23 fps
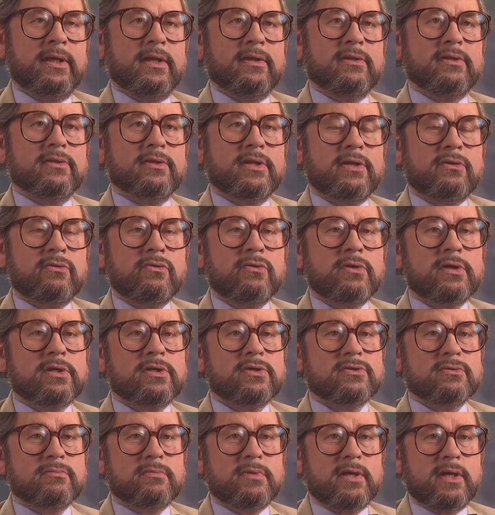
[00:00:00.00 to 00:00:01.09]
That
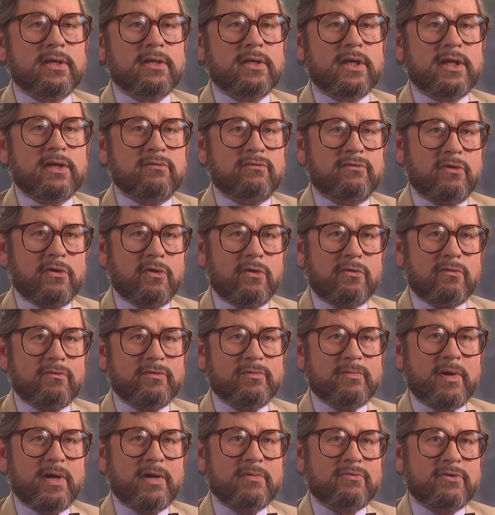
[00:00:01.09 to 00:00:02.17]
organism then
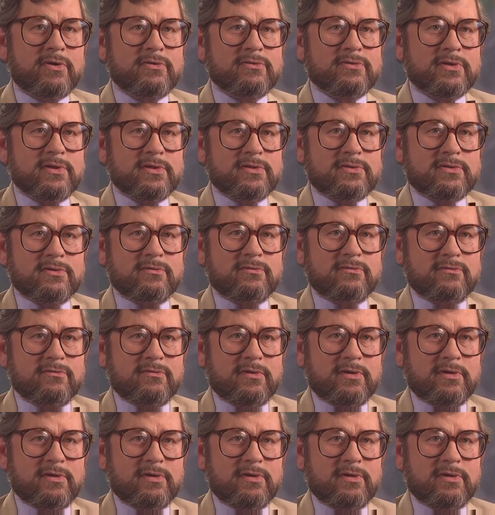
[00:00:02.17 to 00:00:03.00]
evolved by a process of